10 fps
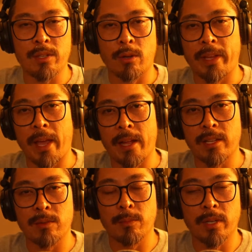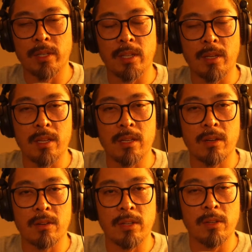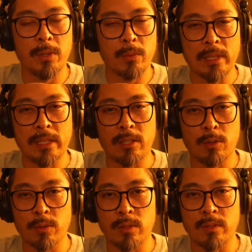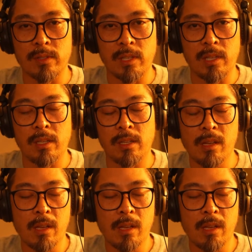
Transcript: or catch, but it'd be really cool to see,